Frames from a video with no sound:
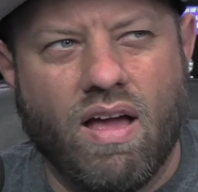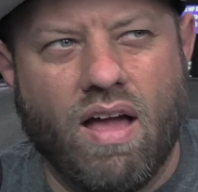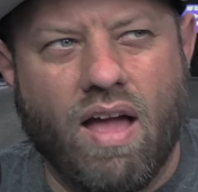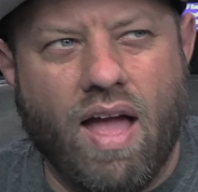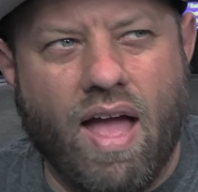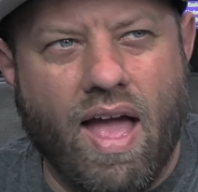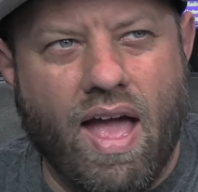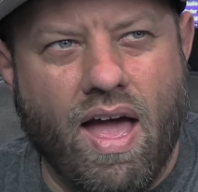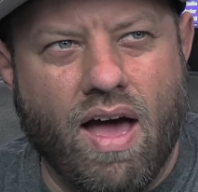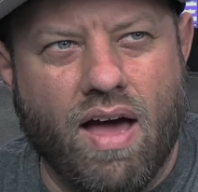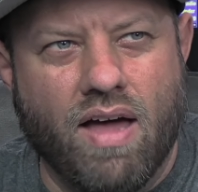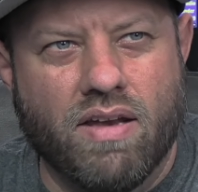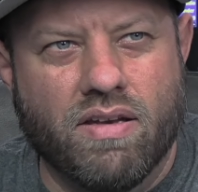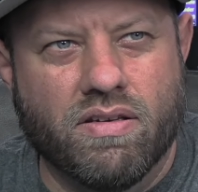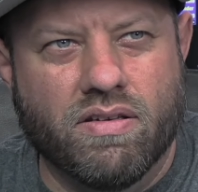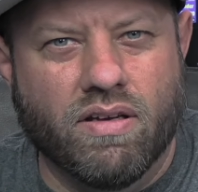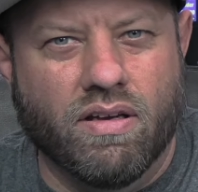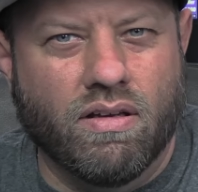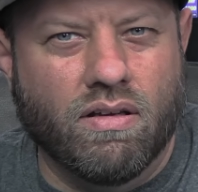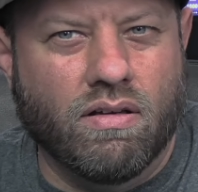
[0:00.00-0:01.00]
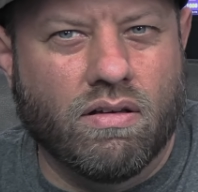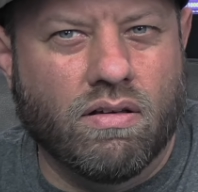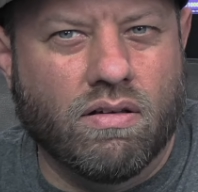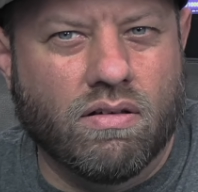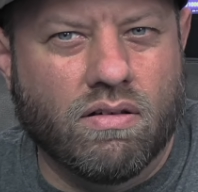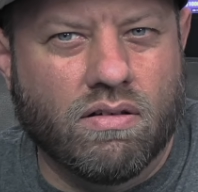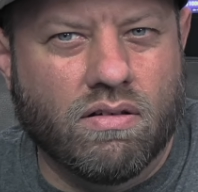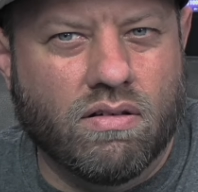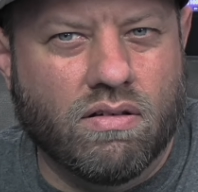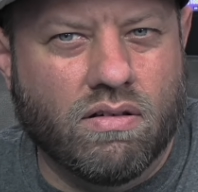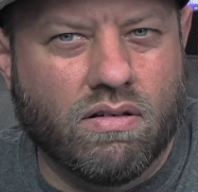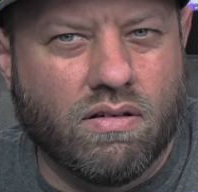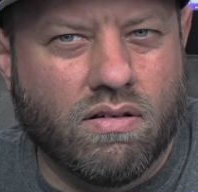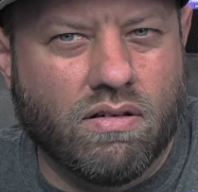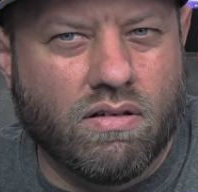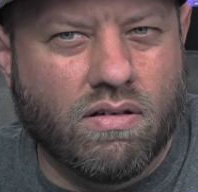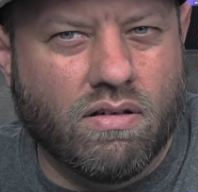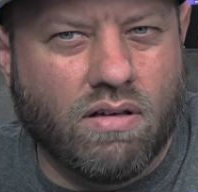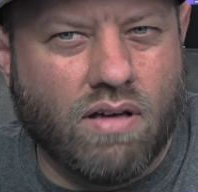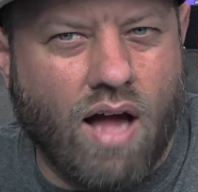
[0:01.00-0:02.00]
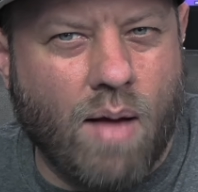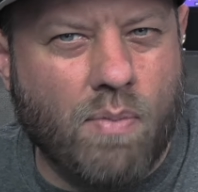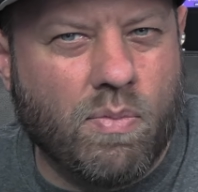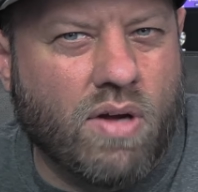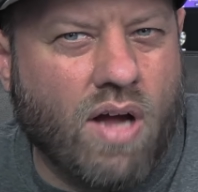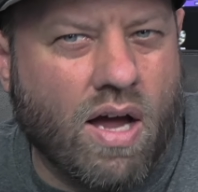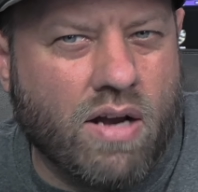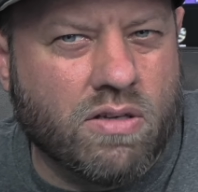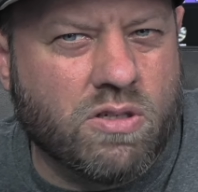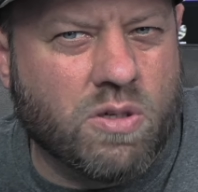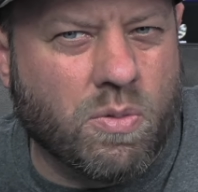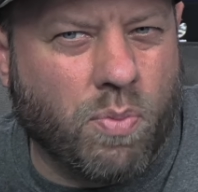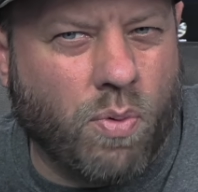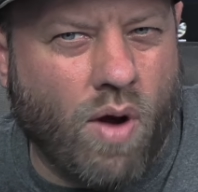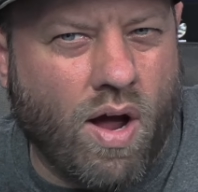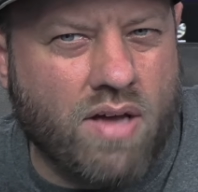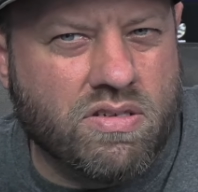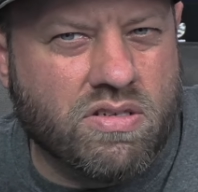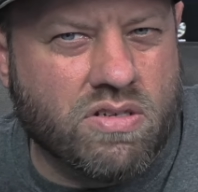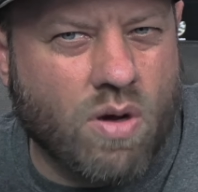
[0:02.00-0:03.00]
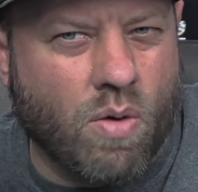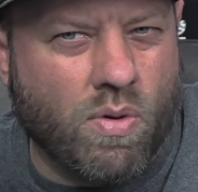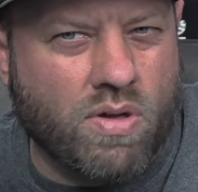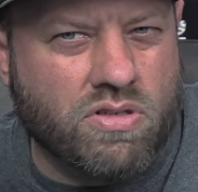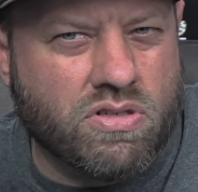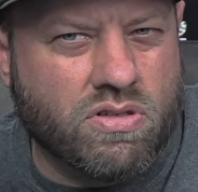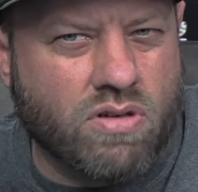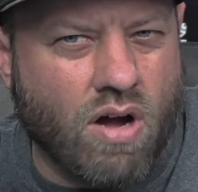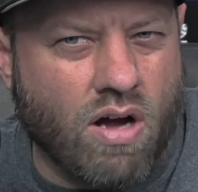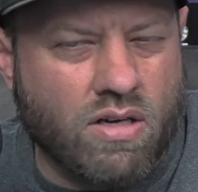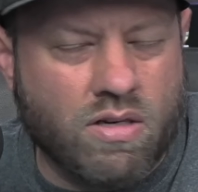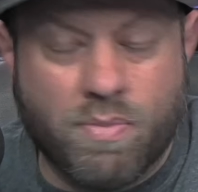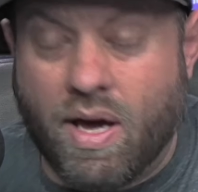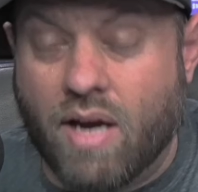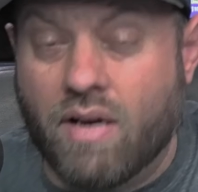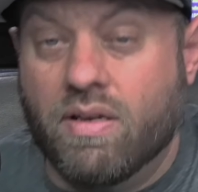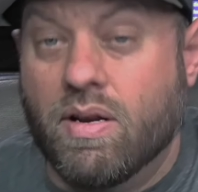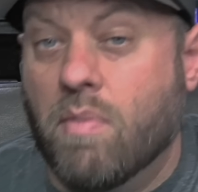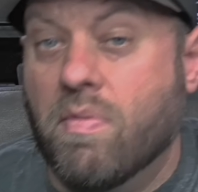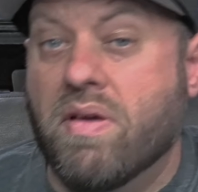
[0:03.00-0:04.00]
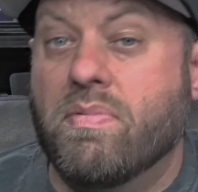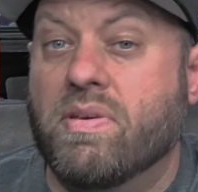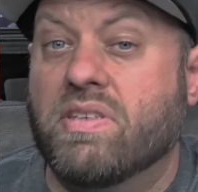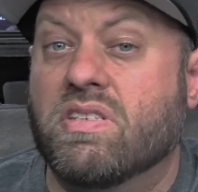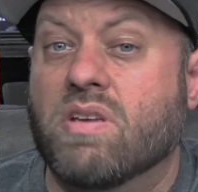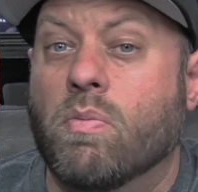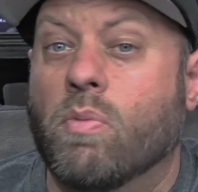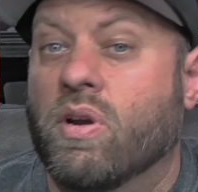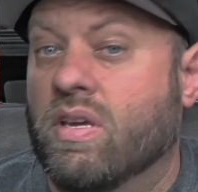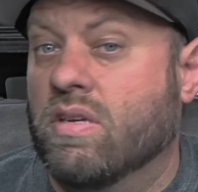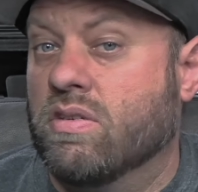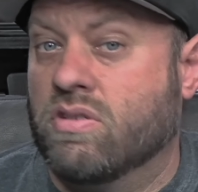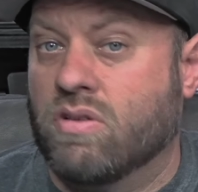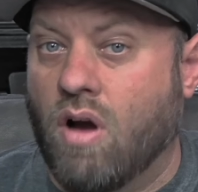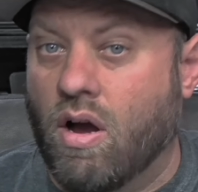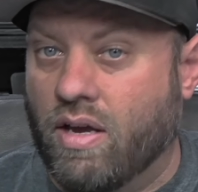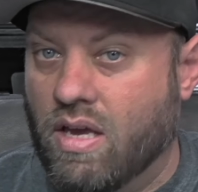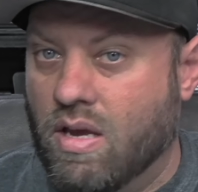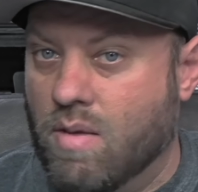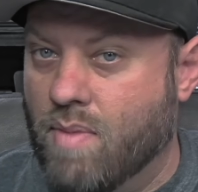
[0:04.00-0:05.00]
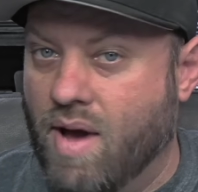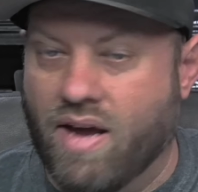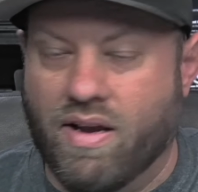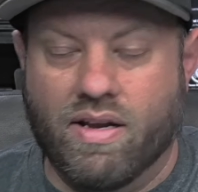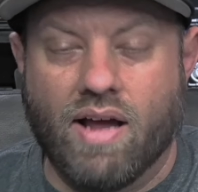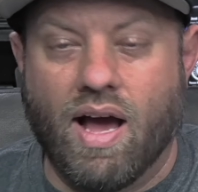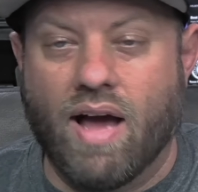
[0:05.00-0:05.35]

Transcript: And I'm kind of surprised no one's talked about it. No, maybe someone is talking about it.